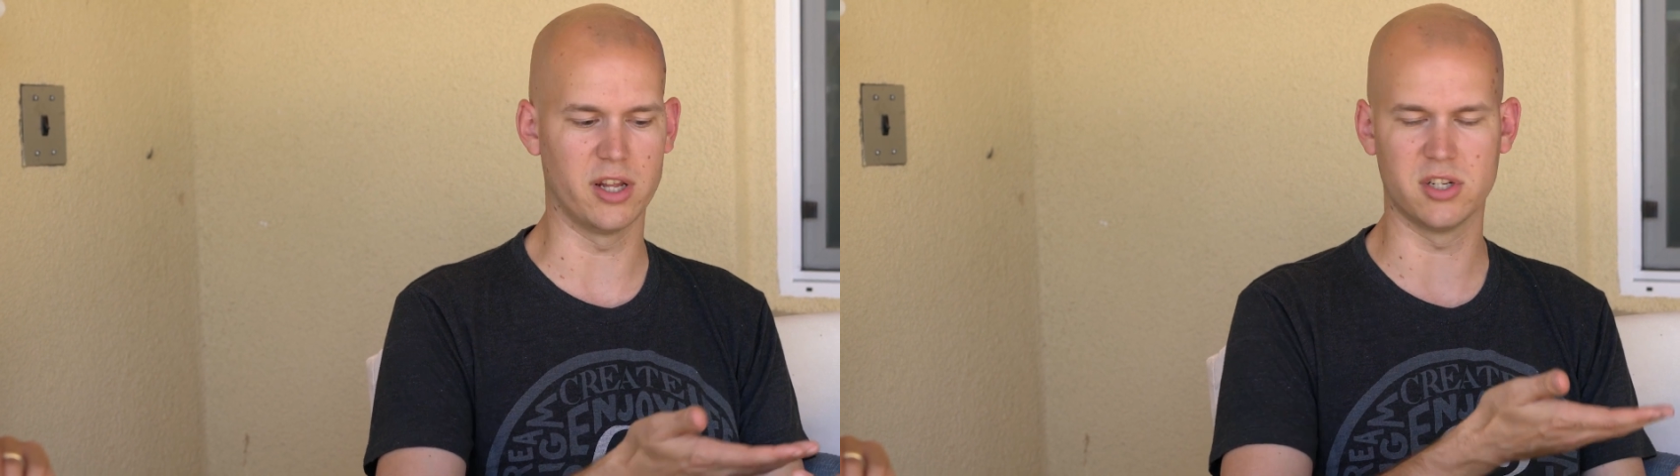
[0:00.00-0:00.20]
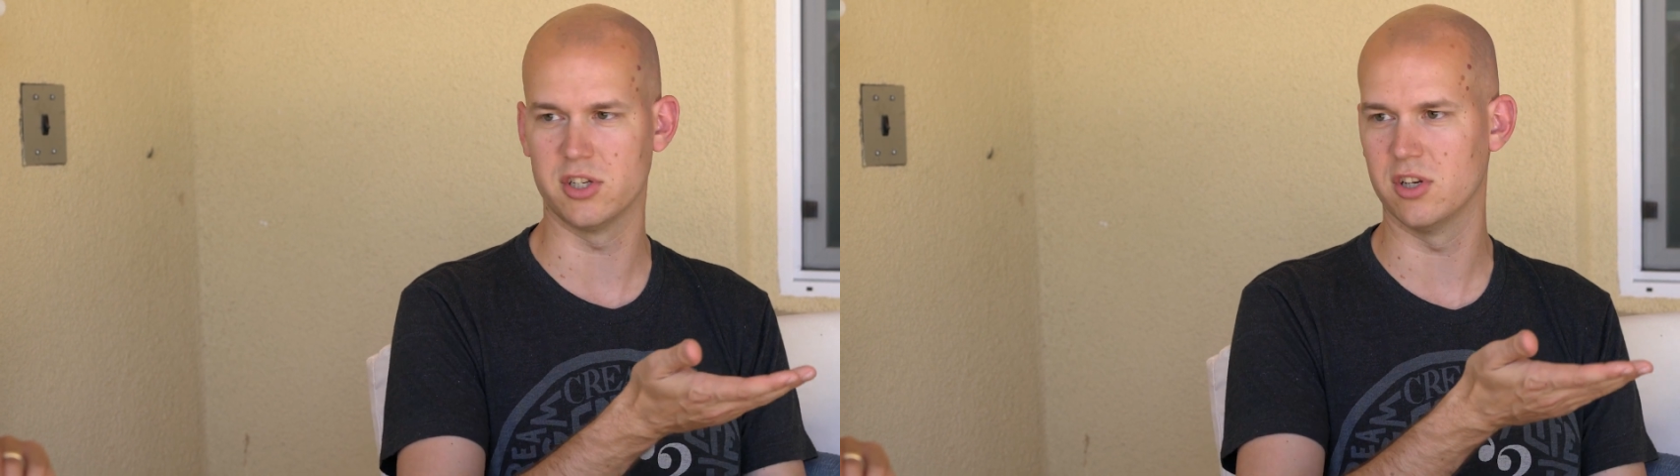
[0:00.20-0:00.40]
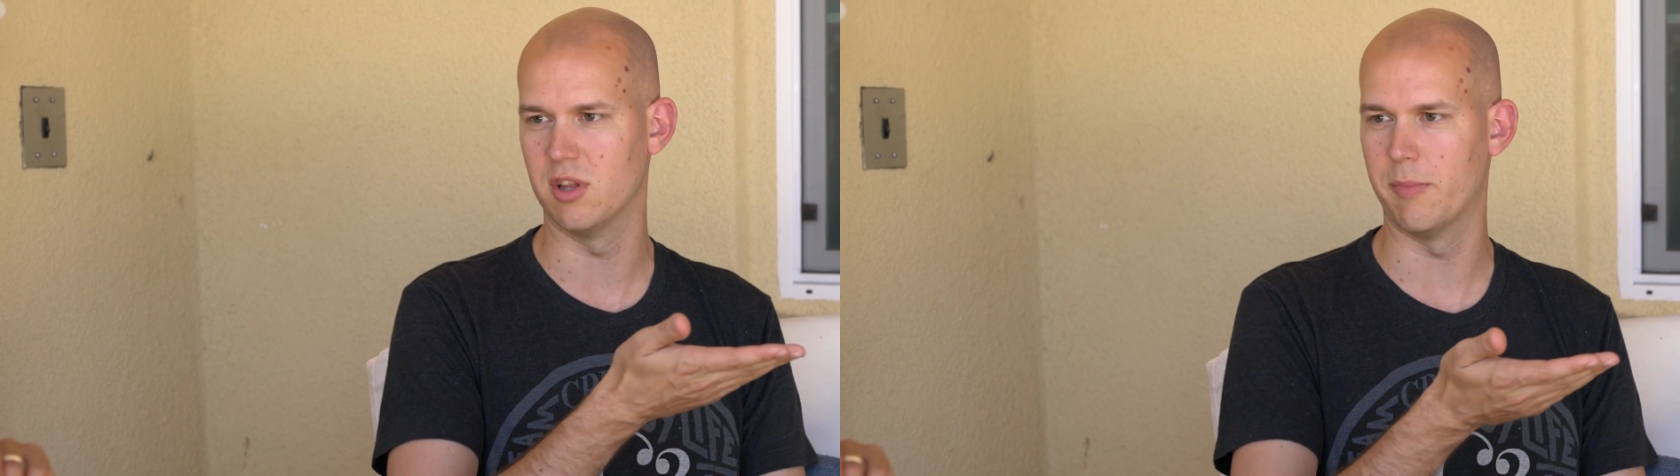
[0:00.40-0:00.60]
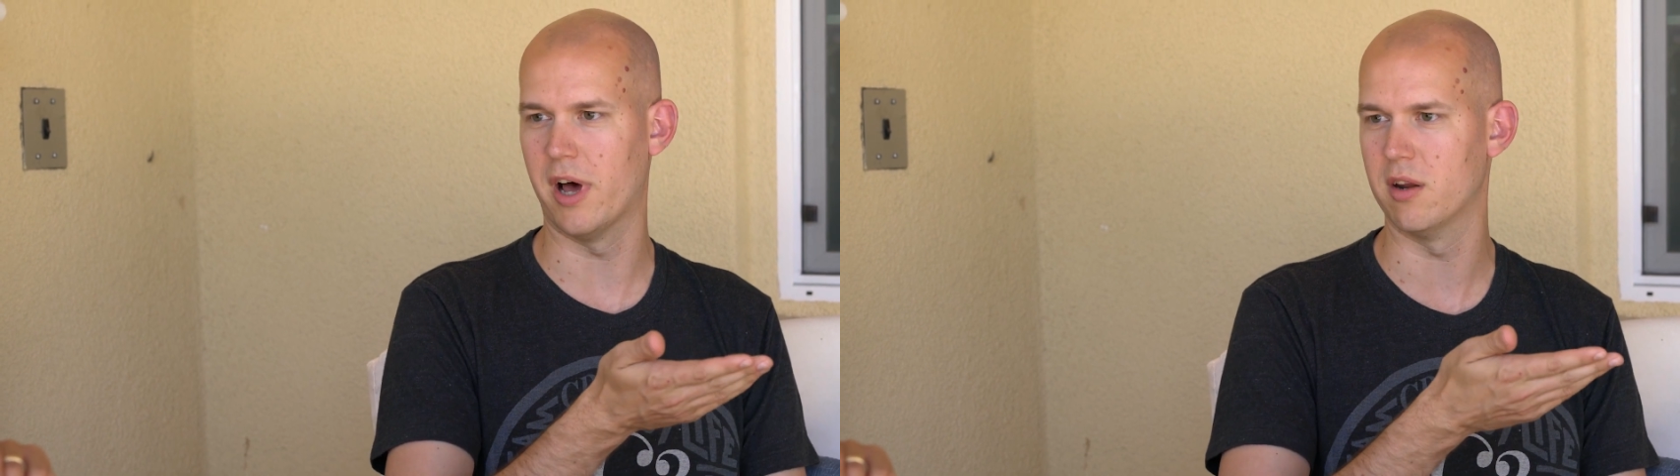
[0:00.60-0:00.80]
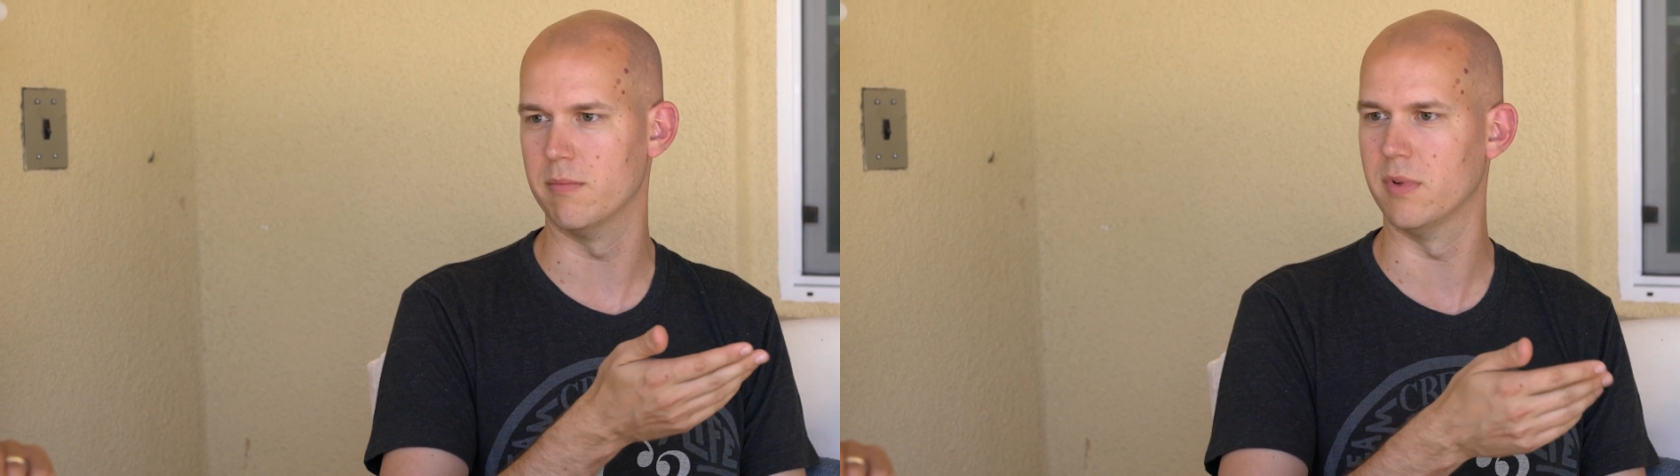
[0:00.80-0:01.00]
not touching the
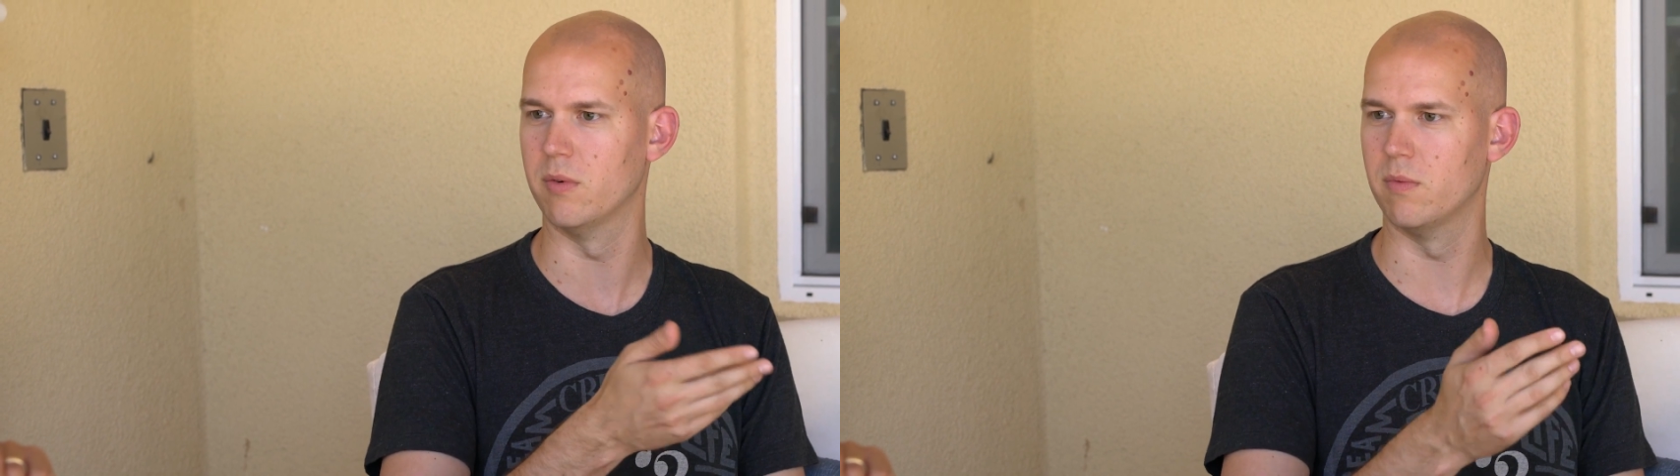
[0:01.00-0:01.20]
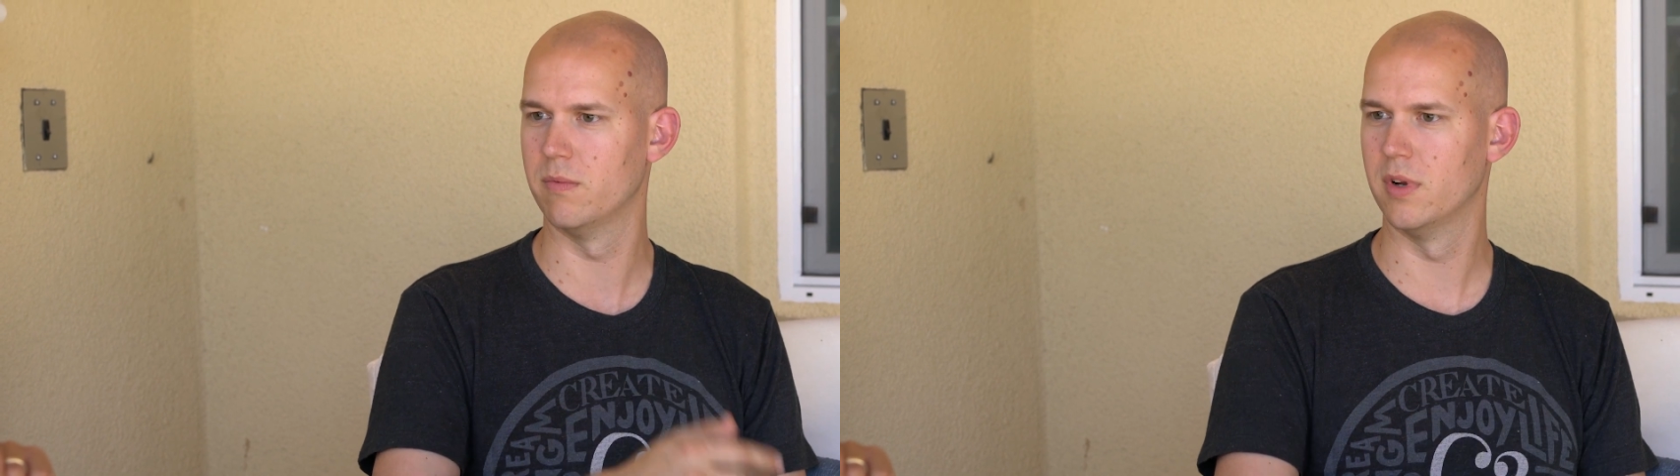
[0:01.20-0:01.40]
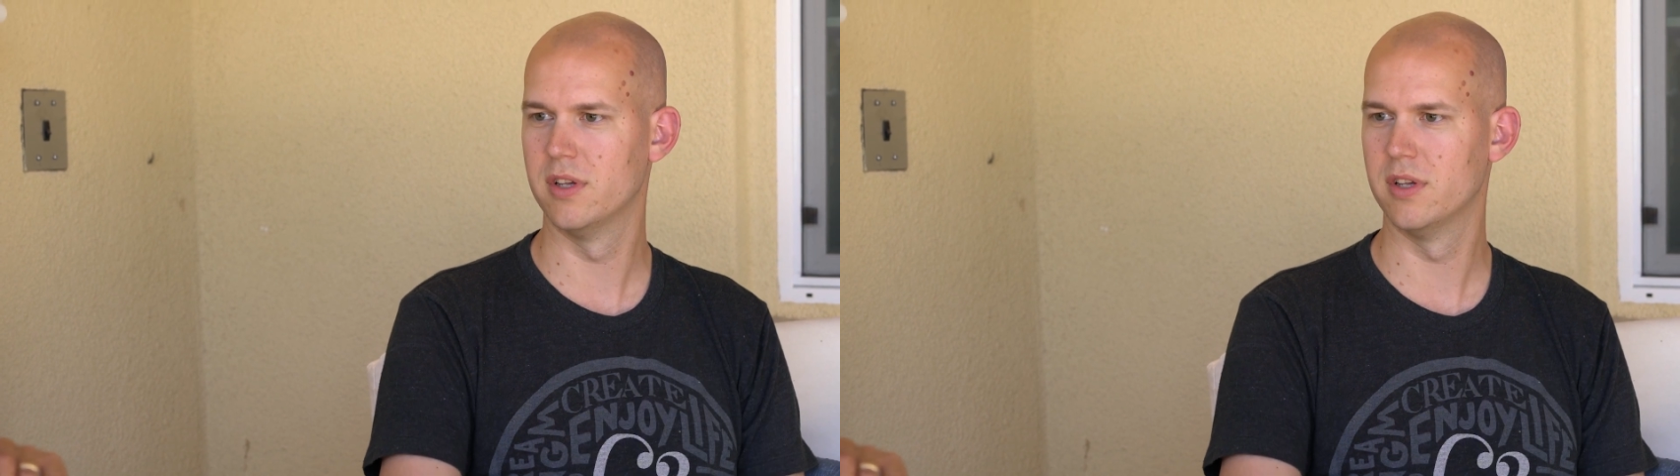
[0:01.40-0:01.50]
bottom and